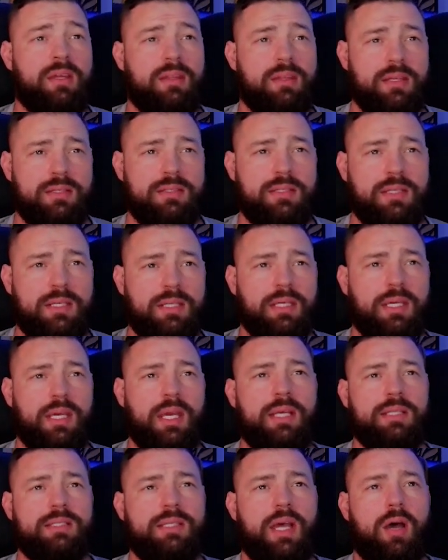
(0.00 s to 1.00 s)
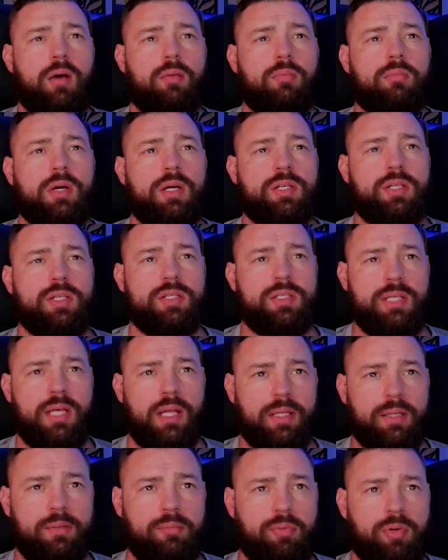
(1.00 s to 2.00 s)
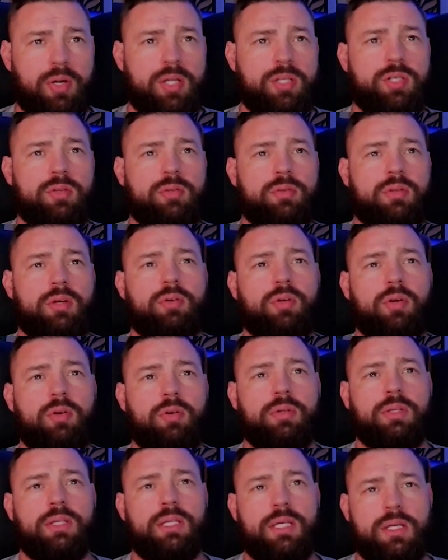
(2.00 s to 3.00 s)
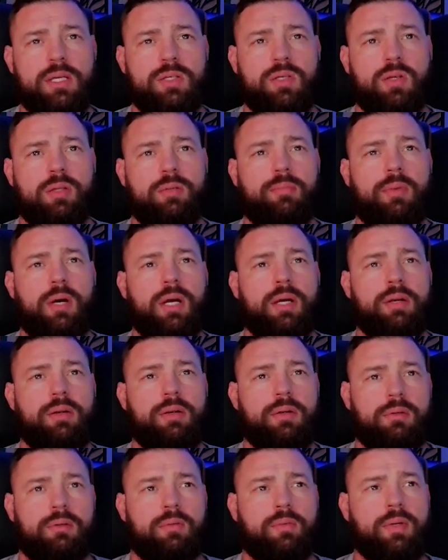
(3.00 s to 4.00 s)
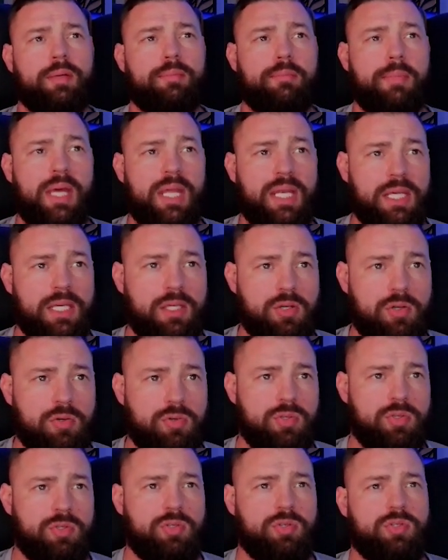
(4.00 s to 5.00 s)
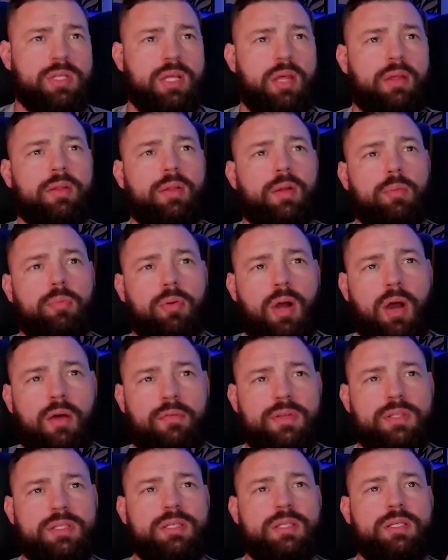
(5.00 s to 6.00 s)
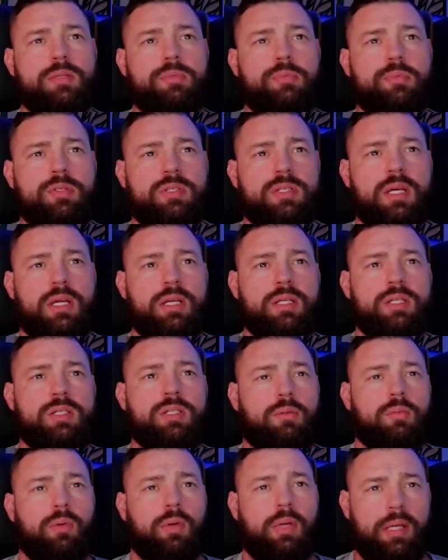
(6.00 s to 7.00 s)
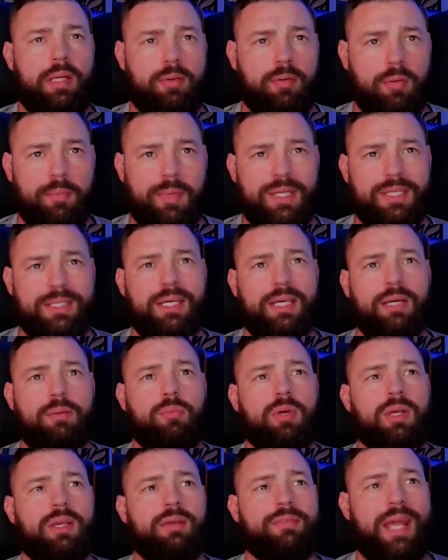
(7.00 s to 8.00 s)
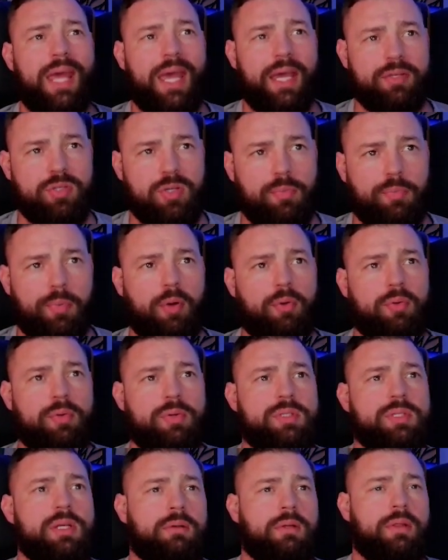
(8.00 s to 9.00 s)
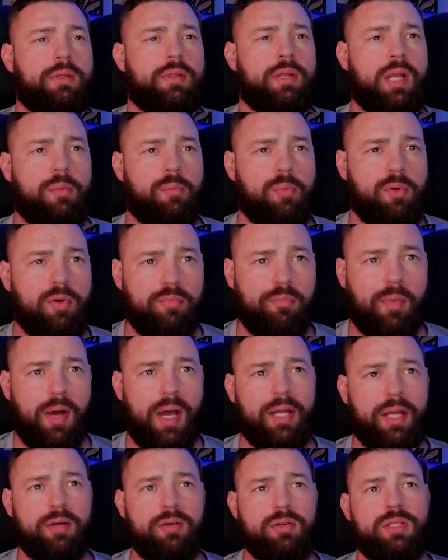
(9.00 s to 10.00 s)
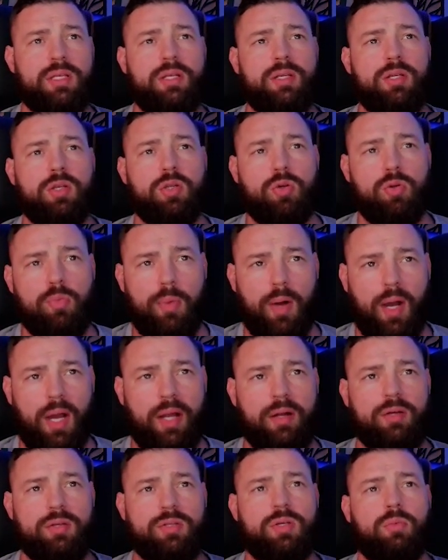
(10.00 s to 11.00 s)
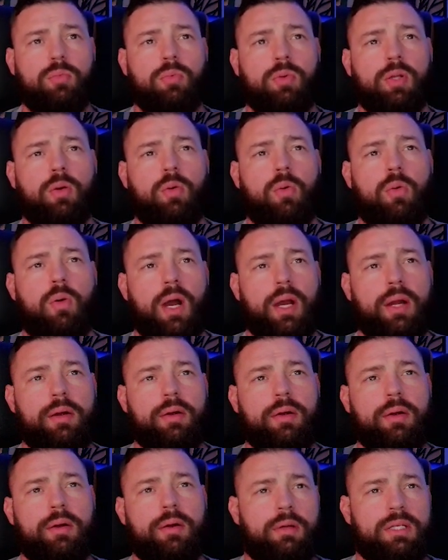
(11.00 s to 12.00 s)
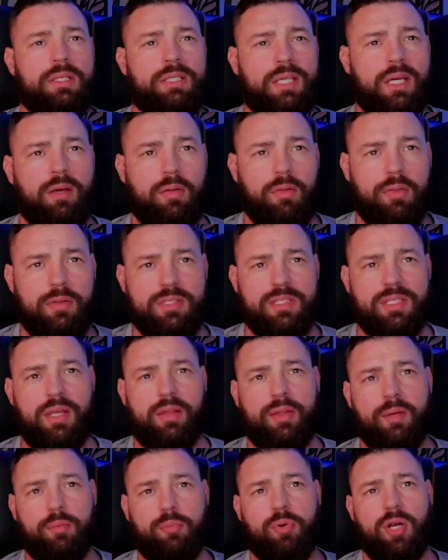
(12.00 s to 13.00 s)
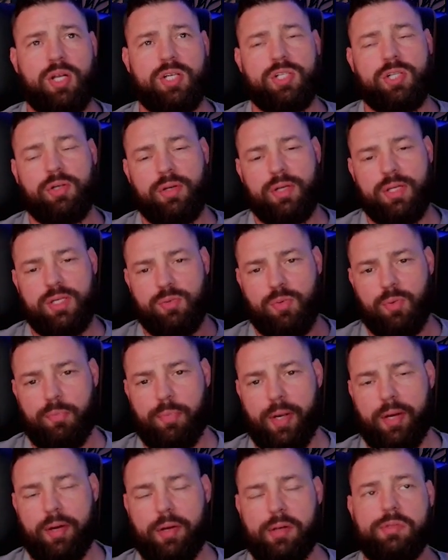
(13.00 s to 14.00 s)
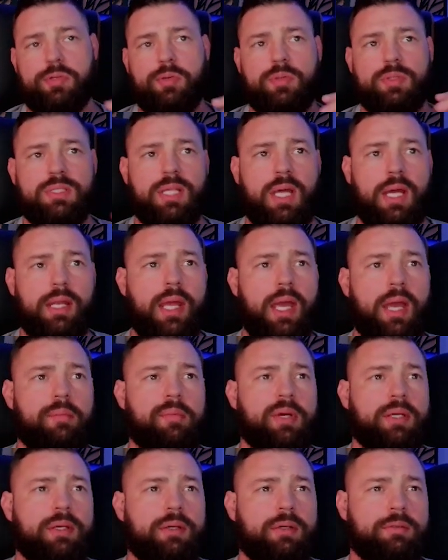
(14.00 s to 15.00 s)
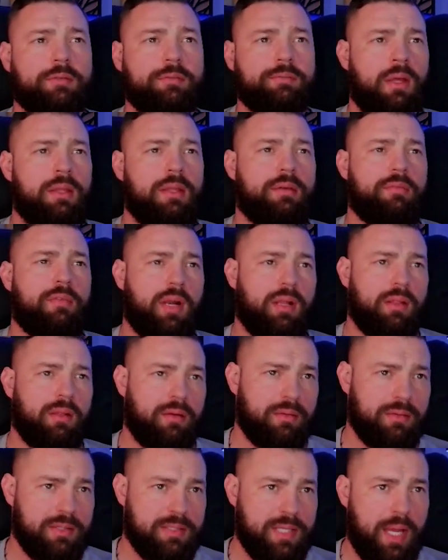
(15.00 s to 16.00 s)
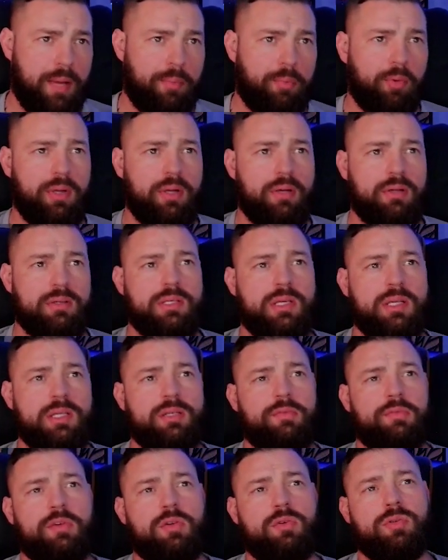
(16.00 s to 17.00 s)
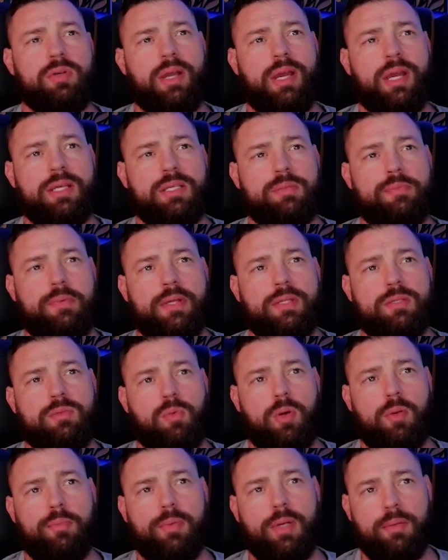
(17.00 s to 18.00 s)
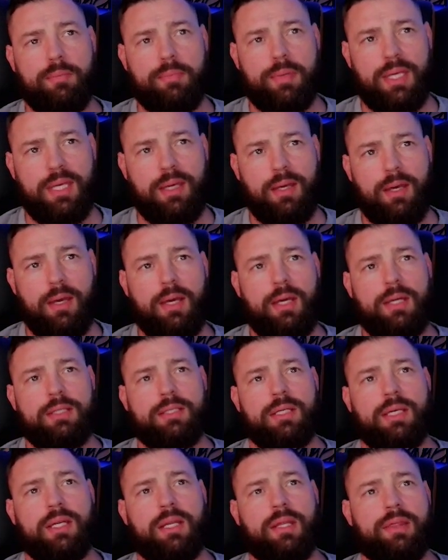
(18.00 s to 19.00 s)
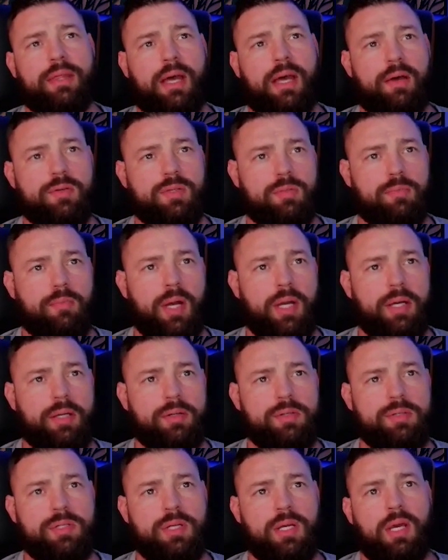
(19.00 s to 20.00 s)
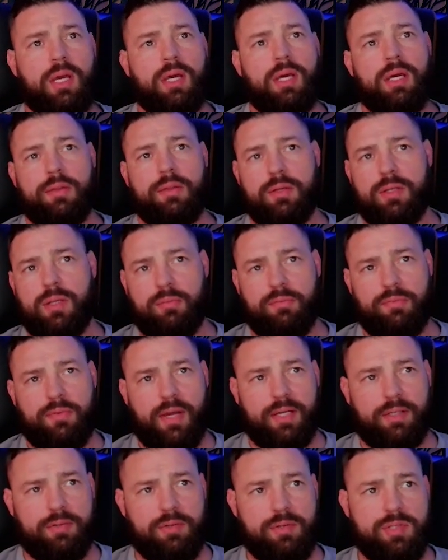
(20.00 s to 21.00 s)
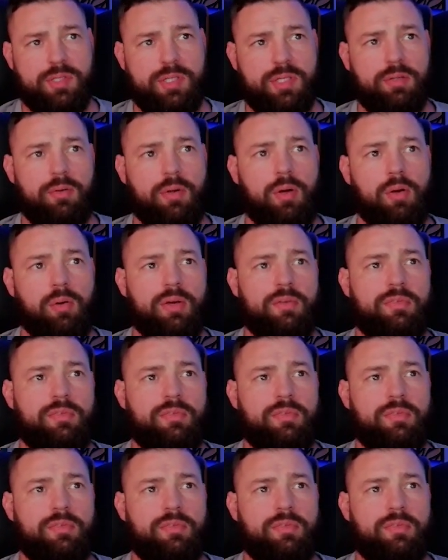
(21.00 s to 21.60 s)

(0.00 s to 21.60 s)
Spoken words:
This indicates how much selling pressure there currently is on the miner. When many users are selling their profits, this percentage will increment and will give an extra bonus to the number of miners that new buyers will acquire until the selling pressure is repaired, so it's dynamic. They've got a little example here. It says if user A spends 1 BNB to get 1,000 miners, the dump factor is 0.